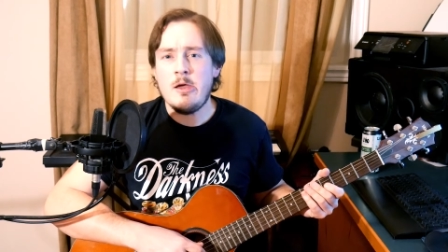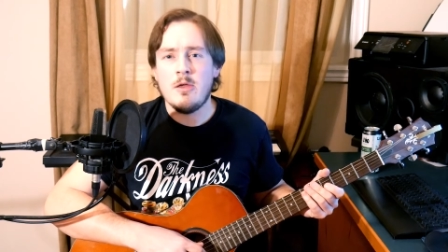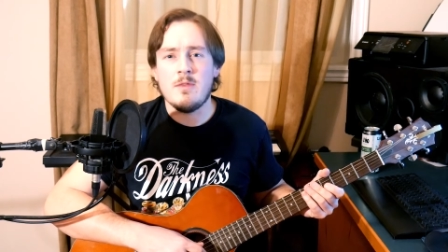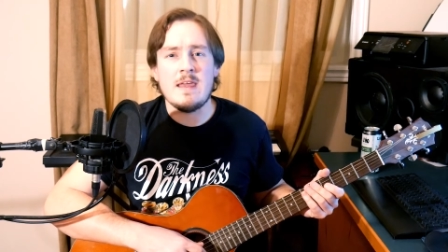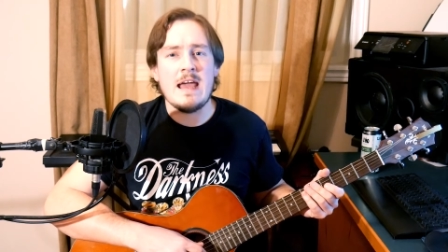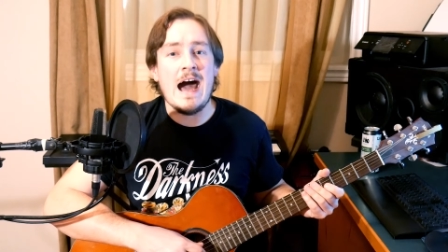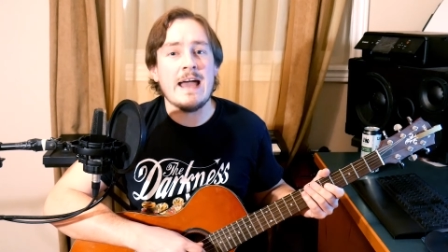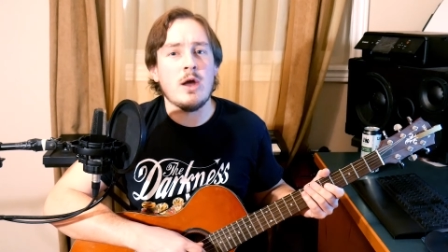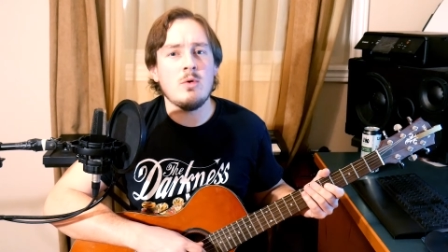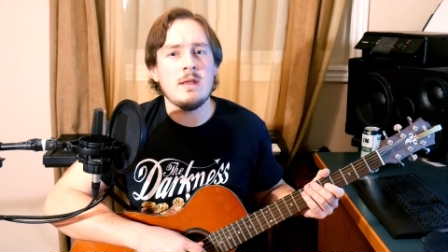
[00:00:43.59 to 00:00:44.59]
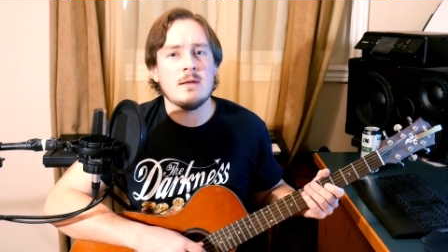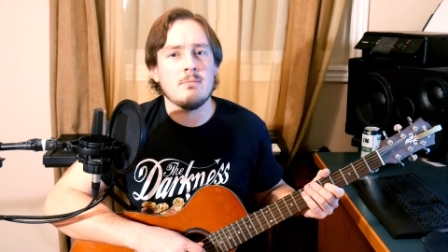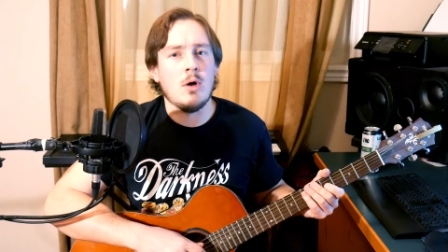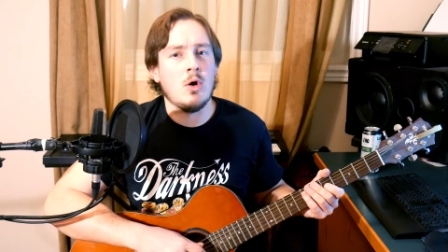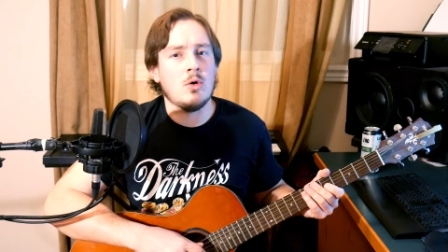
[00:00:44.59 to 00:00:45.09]
the Ionian
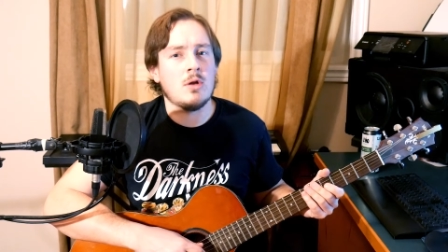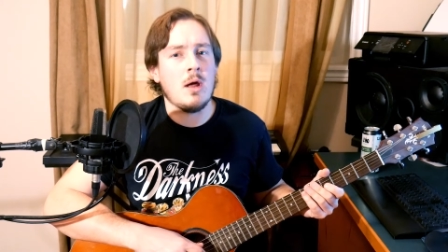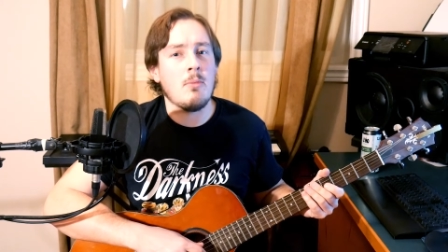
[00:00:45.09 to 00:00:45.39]
Mode,